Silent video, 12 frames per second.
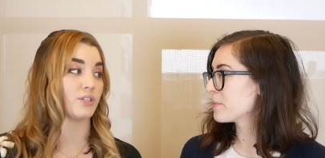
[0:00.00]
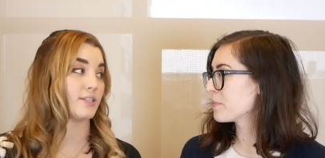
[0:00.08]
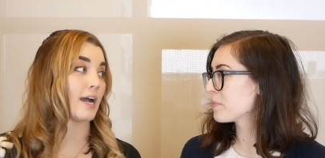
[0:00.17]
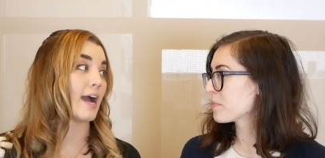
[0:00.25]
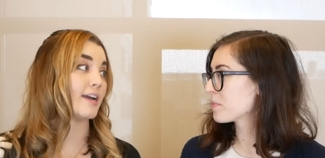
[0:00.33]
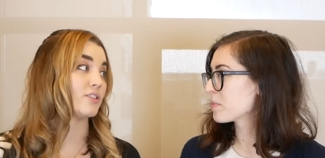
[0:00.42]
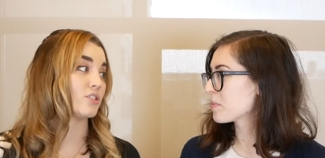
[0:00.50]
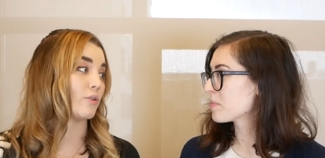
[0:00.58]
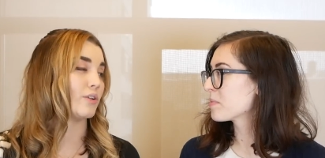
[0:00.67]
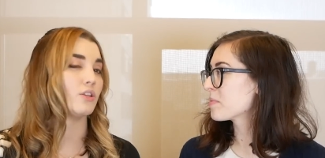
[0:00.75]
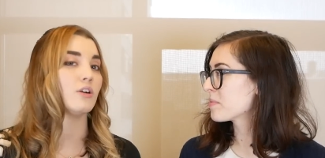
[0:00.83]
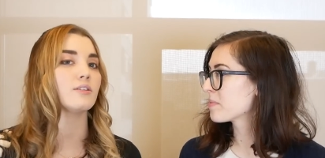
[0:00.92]
Speaker 1: sides.
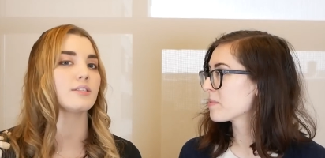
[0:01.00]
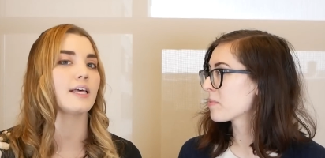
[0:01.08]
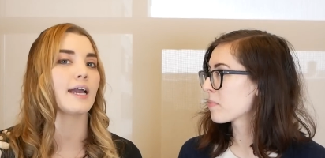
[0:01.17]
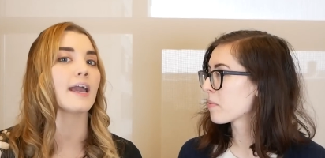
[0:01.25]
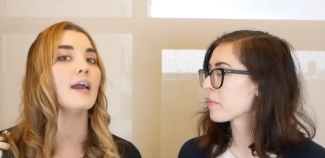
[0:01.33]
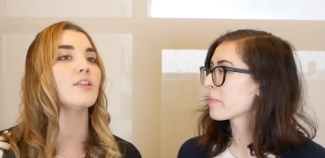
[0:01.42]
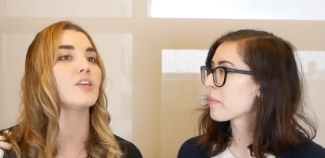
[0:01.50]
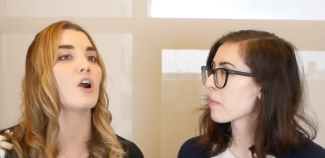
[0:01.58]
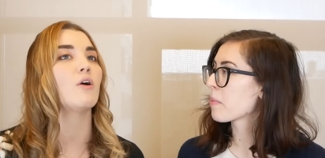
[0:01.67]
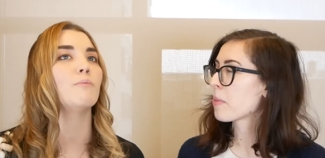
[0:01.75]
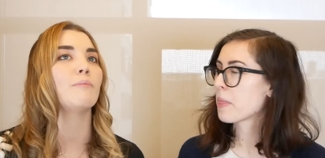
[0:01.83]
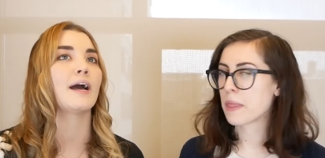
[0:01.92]
So it looks like the
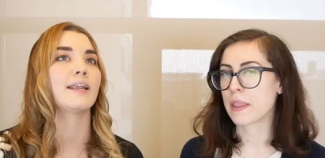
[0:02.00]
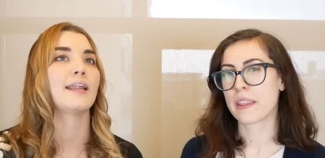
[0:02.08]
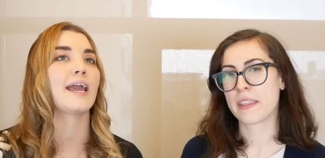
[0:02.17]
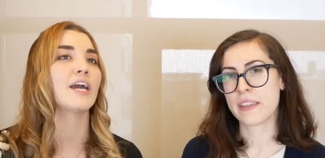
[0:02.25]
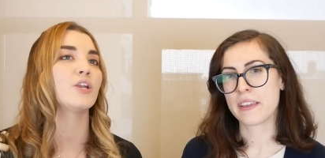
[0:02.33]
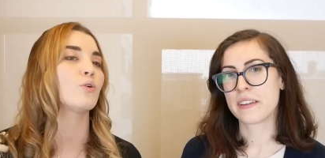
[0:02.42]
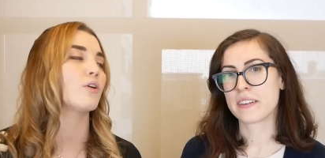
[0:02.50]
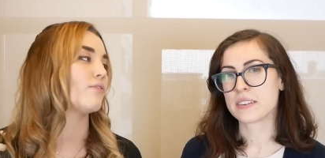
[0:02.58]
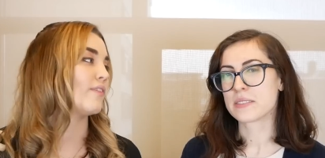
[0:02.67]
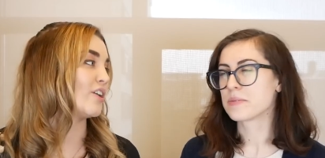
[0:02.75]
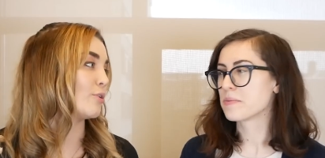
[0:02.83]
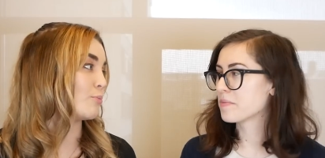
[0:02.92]
home button and or
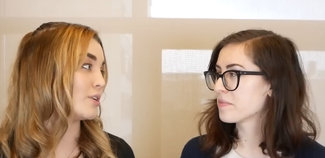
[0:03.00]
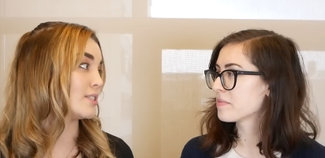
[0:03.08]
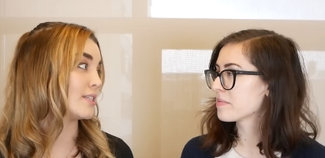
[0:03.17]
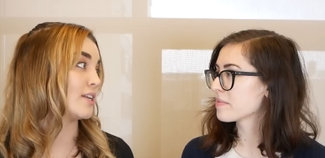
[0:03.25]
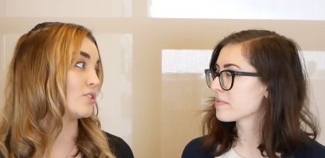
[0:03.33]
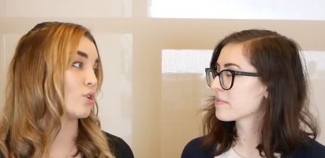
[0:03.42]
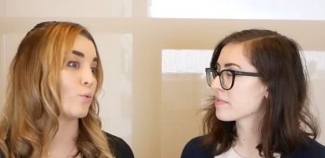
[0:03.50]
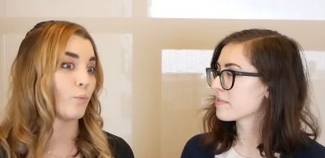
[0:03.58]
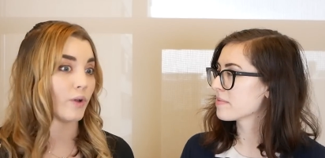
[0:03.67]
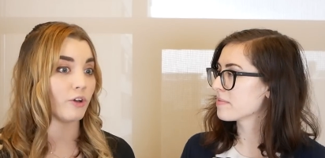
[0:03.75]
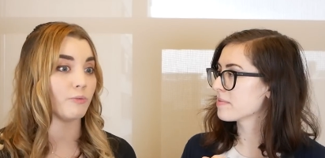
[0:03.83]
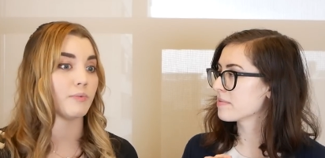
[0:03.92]
fingerprint sensor
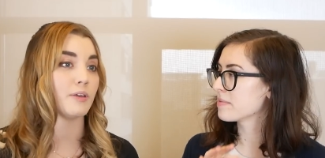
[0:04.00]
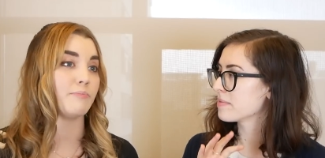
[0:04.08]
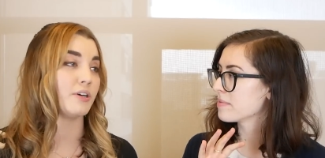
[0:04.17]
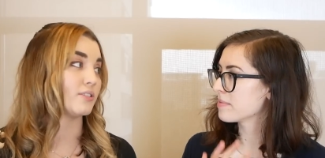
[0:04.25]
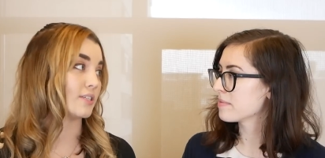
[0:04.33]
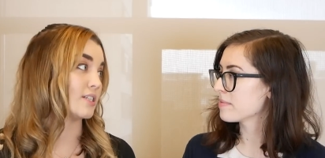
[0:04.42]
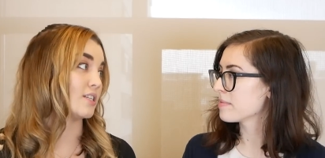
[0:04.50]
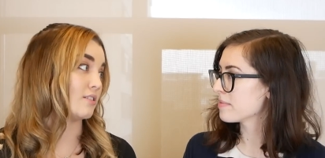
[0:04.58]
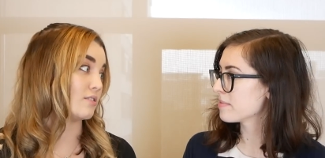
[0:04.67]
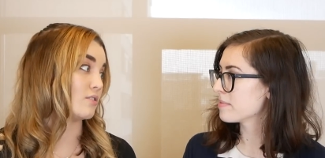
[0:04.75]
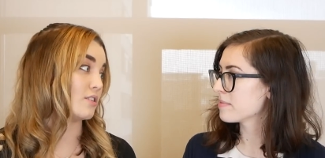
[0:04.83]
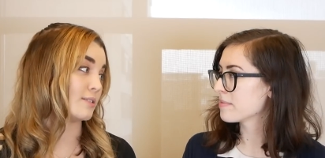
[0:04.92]
will be built into
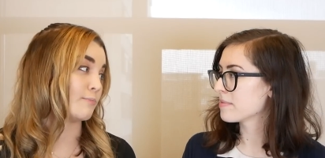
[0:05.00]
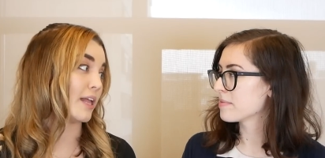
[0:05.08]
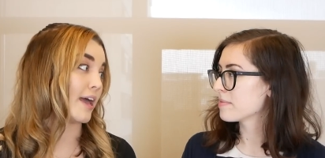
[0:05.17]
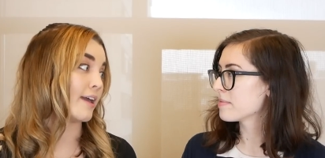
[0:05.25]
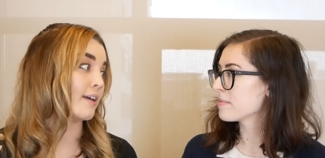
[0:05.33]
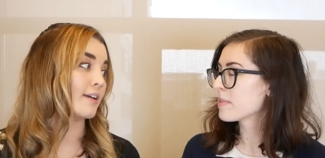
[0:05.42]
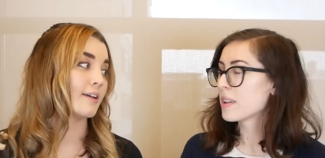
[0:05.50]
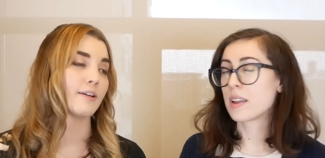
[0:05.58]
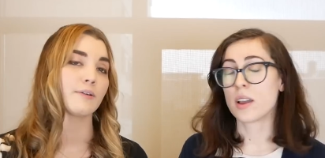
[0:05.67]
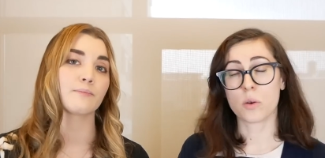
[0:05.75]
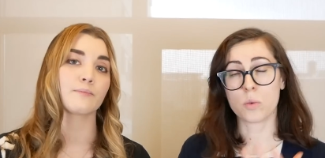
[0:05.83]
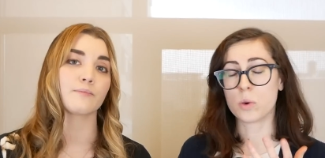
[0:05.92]
this display.
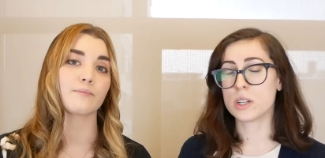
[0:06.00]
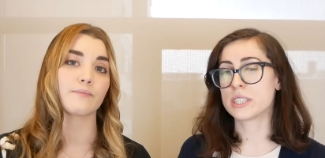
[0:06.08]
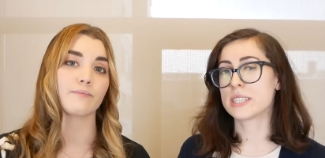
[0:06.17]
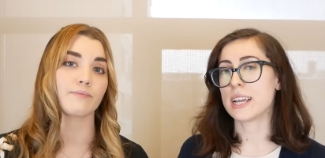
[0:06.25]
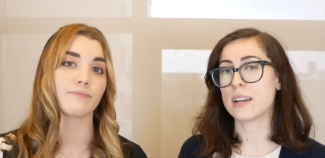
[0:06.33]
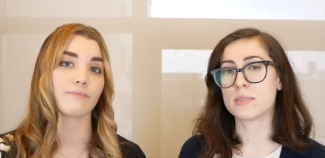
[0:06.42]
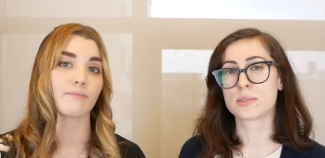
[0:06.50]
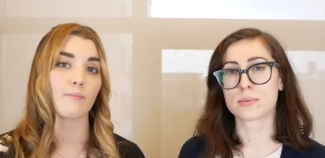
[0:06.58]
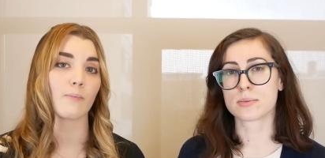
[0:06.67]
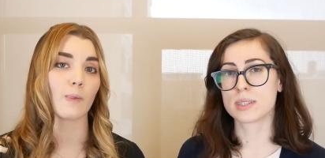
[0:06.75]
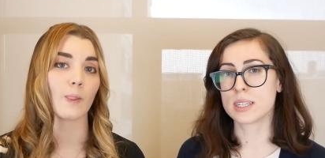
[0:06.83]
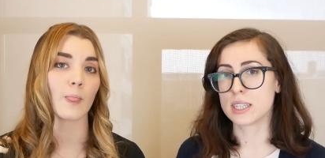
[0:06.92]
Speaker 2: Which sounds
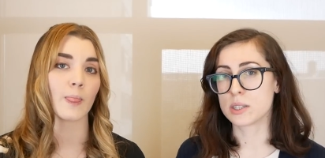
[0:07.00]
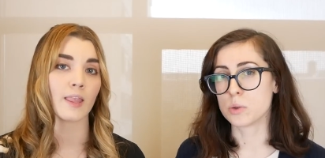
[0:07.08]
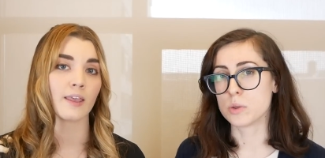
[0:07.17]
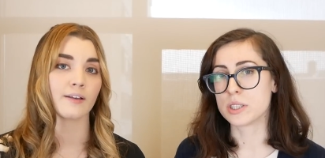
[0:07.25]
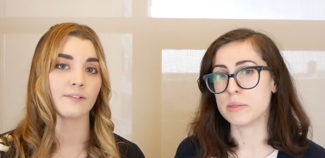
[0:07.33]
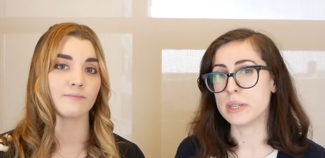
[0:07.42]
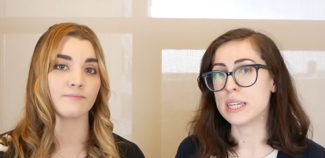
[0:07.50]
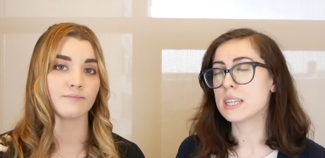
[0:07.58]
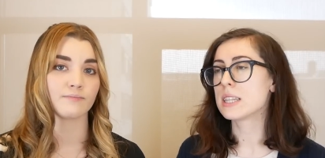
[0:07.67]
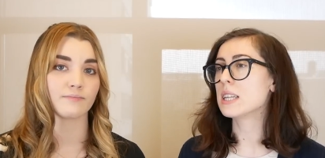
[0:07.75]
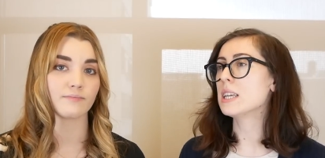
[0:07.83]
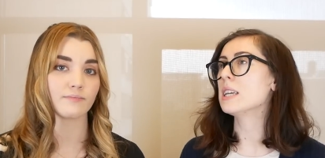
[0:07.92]
really cool to
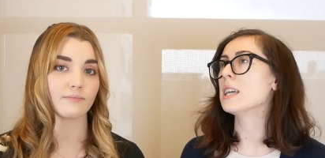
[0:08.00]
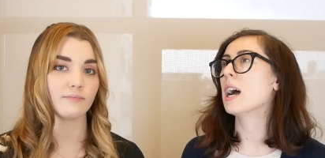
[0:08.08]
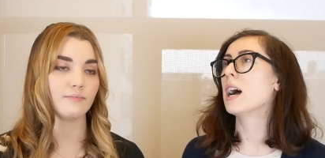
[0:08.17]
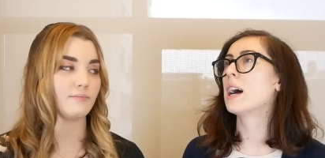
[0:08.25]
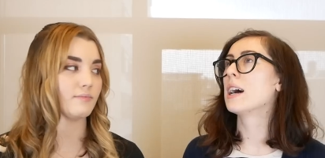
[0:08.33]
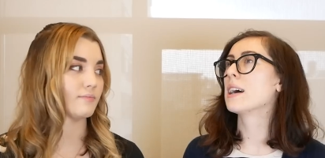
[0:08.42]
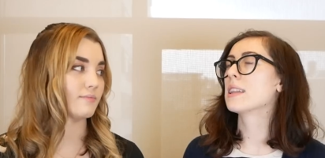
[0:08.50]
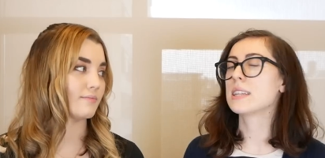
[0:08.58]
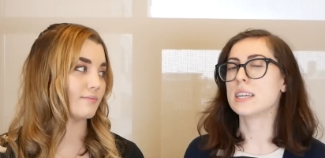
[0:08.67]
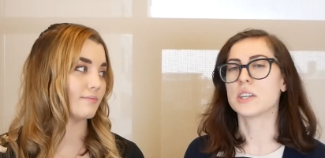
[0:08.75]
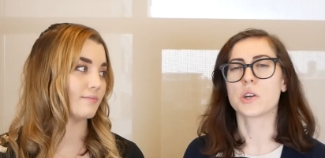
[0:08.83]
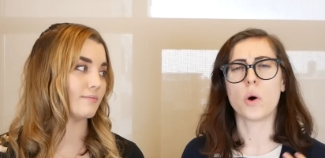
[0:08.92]
me. The
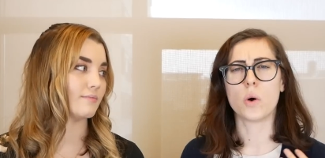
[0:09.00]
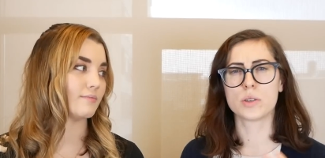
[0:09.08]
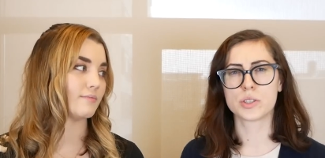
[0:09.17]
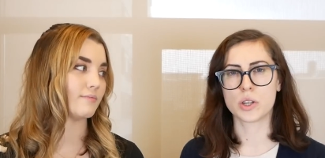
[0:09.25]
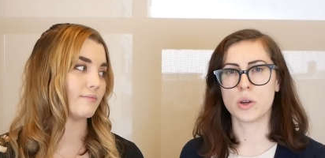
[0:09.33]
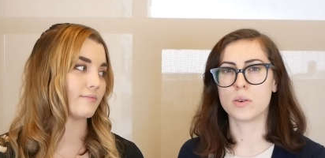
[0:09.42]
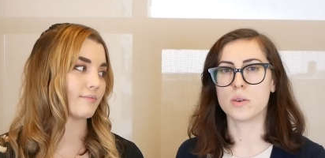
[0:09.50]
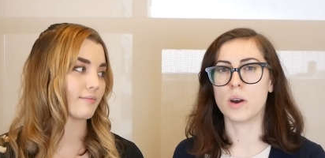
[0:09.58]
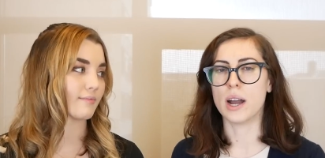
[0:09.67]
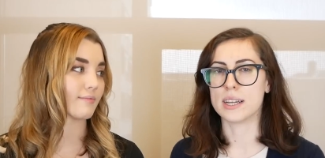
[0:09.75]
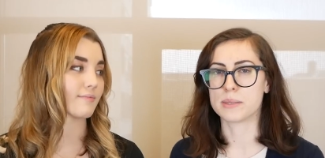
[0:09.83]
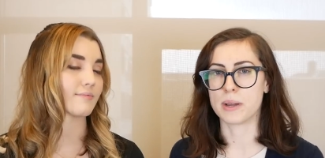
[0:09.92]
leak
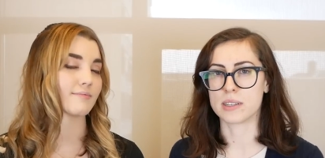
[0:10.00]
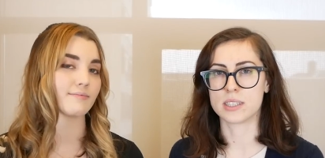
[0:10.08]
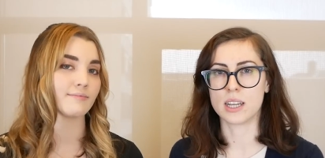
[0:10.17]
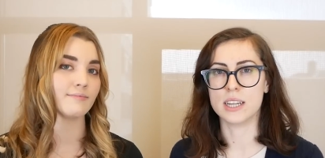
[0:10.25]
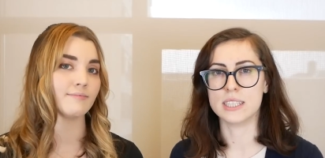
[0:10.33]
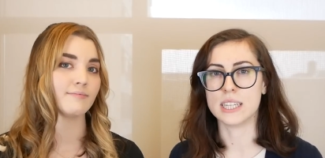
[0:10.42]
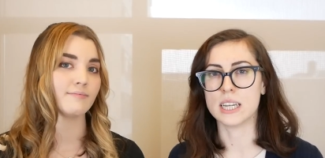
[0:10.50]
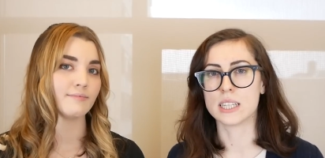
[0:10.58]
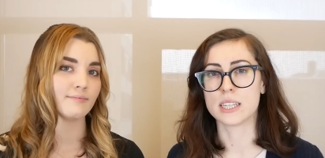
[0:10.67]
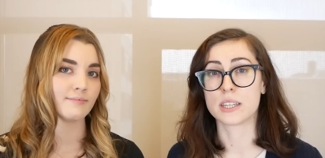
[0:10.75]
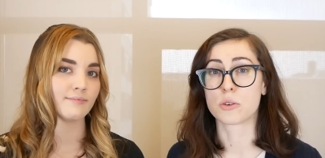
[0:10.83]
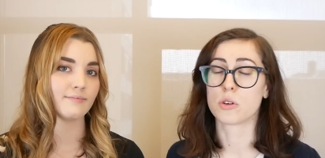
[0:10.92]
also espoused the idea
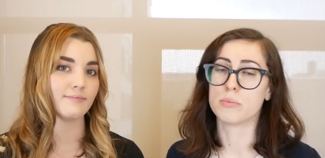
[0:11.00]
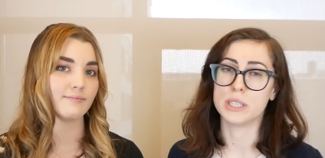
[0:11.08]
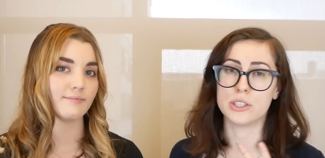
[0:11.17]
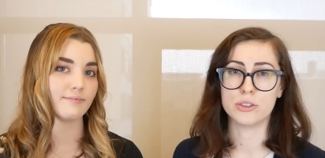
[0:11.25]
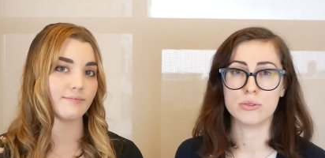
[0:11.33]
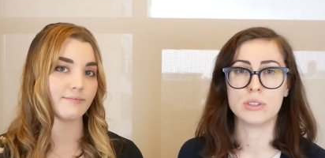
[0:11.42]
that there will be two